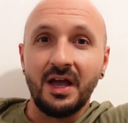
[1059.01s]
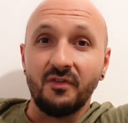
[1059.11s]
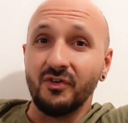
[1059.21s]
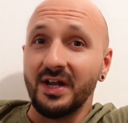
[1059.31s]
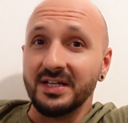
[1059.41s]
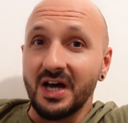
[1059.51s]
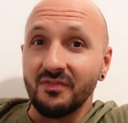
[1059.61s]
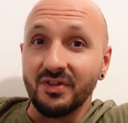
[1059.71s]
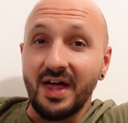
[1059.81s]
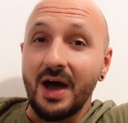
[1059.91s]
A few days
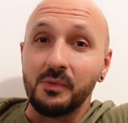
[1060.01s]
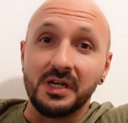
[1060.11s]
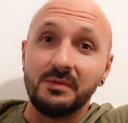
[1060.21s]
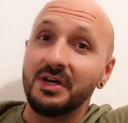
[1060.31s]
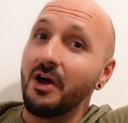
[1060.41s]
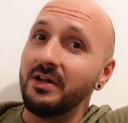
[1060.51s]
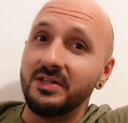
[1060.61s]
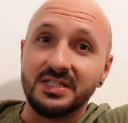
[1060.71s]
after that, we're going to be going into